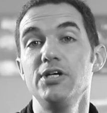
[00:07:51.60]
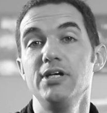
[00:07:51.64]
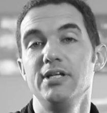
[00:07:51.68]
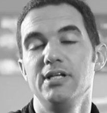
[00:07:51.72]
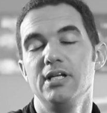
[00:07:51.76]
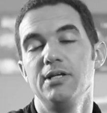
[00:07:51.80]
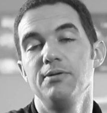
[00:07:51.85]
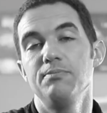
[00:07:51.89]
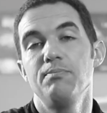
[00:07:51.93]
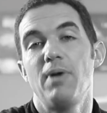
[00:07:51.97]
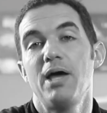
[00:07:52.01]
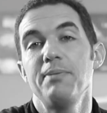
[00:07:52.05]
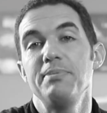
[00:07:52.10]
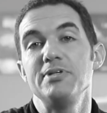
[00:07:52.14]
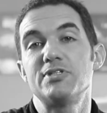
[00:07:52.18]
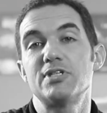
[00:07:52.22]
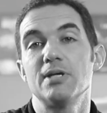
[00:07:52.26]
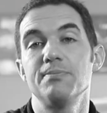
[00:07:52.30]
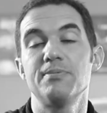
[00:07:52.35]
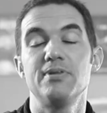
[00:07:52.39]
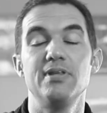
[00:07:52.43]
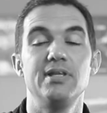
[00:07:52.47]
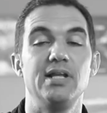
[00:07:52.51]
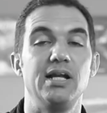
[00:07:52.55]
and it might be
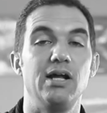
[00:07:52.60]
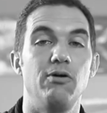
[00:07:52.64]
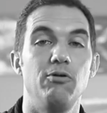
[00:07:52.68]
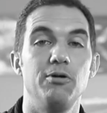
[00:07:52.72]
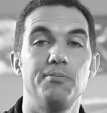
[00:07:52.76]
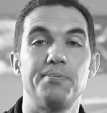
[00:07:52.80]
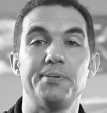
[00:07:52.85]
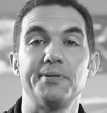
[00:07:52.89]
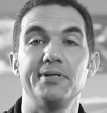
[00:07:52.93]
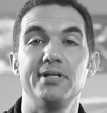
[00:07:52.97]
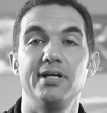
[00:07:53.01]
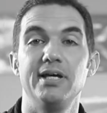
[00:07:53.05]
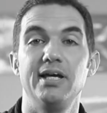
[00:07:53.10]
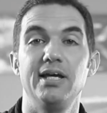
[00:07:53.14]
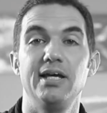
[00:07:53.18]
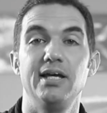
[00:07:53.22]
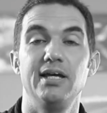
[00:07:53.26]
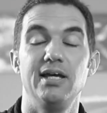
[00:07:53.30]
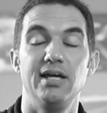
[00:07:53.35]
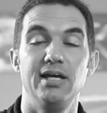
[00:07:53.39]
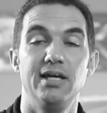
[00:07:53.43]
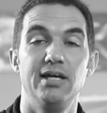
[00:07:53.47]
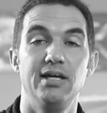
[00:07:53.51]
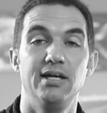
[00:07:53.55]
something that I would
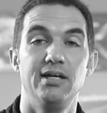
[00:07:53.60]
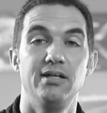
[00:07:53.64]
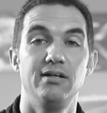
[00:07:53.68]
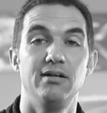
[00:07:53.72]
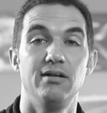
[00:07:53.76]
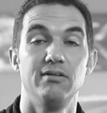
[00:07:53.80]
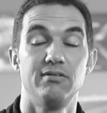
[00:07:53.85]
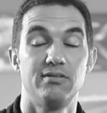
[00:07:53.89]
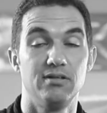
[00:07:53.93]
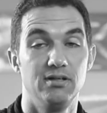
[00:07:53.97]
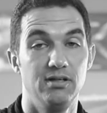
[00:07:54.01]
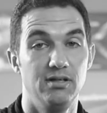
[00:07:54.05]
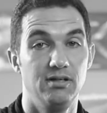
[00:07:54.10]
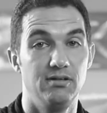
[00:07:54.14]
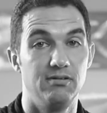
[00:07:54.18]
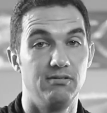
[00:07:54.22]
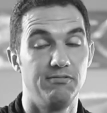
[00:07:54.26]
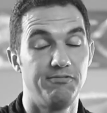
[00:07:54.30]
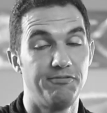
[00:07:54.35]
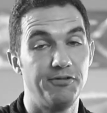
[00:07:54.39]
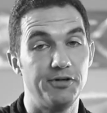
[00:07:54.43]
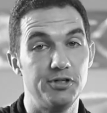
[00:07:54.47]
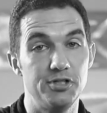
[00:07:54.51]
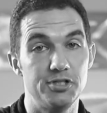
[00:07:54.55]
play in the
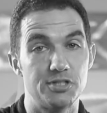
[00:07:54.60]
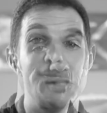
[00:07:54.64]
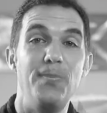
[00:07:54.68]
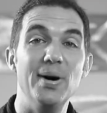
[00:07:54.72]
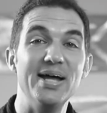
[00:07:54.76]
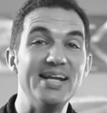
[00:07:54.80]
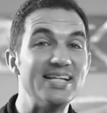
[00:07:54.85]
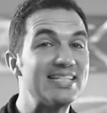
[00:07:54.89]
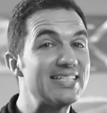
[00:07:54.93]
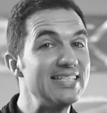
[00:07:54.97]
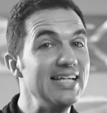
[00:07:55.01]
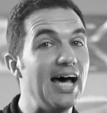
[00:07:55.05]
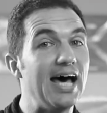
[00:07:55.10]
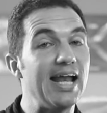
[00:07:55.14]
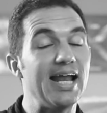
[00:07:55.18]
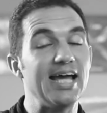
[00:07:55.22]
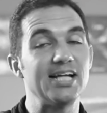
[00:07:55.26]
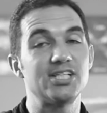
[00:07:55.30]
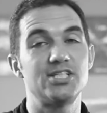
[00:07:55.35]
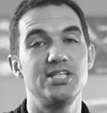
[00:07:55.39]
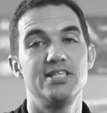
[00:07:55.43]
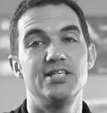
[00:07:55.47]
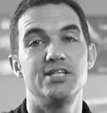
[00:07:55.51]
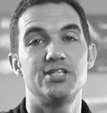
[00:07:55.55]
verse, but it's not
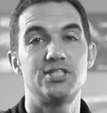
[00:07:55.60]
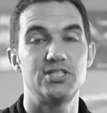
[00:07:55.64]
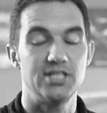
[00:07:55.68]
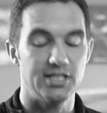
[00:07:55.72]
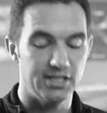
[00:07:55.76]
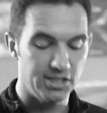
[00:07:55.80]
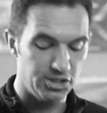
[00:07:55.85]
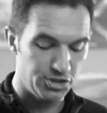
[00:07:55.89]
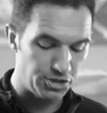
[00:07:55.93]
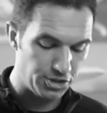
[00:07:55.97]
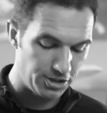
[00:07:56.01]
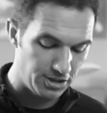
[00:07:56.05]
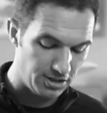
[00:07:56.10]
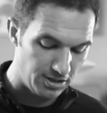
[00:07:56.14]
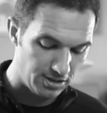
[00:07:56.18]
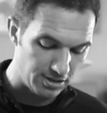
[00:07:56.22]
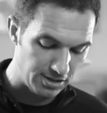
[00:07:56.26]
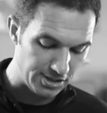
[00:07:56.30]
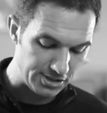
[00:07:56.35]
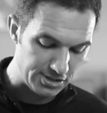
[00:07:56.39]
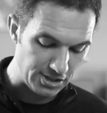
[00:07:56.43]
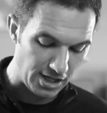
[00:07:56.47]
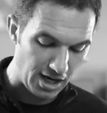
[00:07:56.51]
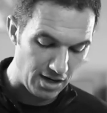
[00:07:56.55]
actually the signature
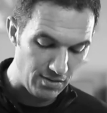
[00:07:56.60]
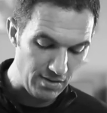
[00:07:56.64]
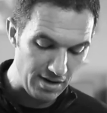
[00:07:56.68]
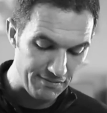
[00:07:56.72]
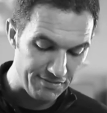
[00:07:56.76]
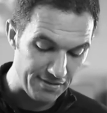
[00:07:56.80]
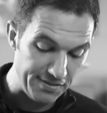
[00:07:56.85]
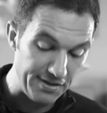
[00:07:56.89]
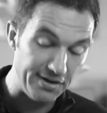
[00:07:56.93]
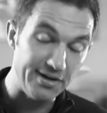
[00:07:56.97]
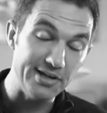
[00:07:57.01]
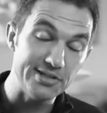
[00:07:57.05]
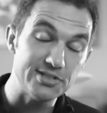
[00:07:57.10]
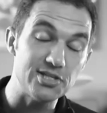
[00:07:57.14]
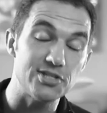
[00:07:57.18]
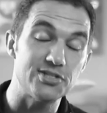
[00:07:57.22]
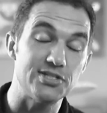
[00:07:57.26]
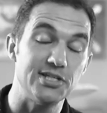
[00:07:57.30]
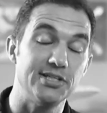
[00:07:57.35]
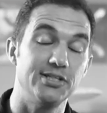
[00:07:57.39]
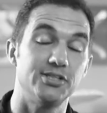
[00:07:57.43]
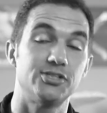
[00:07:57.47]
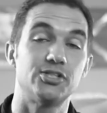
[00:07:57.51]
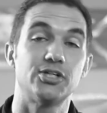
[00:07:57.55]
guitar riff, and there is a
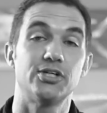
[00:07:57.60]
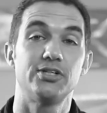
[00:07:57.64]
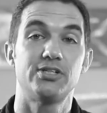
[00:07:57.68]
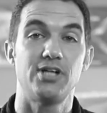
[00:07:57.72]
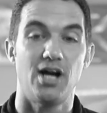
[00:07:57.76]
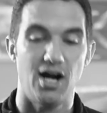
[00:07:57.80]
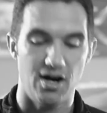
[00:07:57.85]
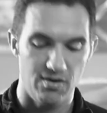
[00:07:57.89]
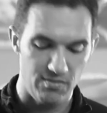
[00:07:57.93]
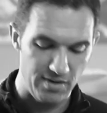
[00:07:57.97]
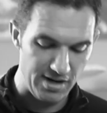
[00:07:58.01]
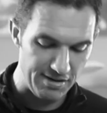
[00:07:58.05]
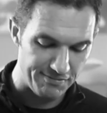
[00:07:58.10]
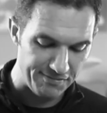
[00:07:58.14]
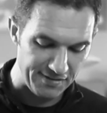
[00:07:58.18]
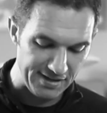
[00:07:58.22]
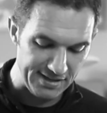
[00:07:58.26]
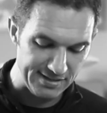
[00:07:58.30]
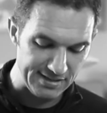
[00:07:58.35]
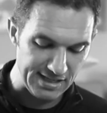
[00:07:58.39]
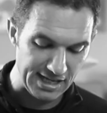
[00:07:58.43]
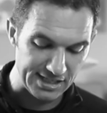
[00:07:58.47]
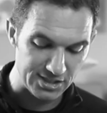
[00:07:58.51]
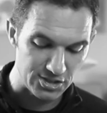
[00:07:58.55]
signature guitar riff
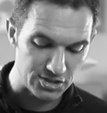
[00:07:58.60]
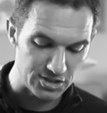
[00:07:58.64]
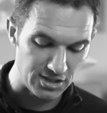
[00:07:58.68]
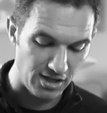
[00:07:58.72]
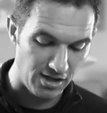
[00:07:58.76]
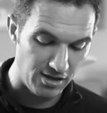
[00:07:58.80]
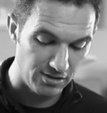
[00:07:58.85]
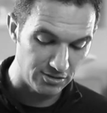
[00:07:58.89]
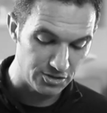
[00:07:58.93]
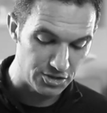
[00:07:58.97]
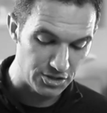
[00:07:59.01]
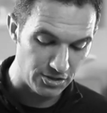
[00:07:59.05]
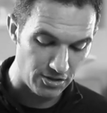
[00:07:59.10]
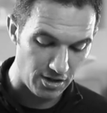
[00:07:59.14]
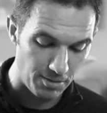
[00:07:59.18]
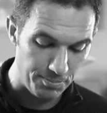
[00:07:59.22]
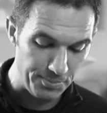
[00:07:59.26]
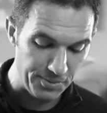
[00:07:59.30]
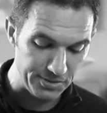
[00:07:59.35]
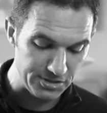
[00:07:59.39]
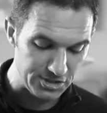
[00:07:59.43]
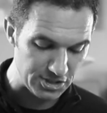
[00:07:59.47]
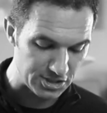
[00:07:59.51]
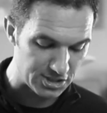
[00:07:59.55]
in that song. So I'll
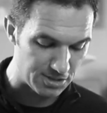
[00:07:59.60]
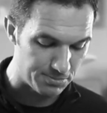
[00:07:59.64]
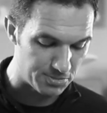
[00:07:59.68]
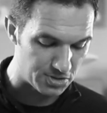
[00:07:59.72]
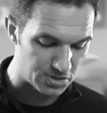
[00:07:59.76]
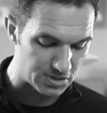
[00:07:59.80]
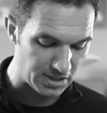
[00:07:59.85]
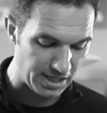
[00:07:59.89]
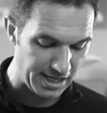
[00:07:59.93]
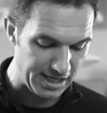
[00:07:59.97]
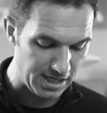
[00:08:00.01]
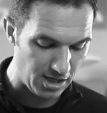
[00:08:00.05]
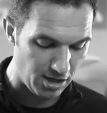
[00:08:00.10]
put just some slight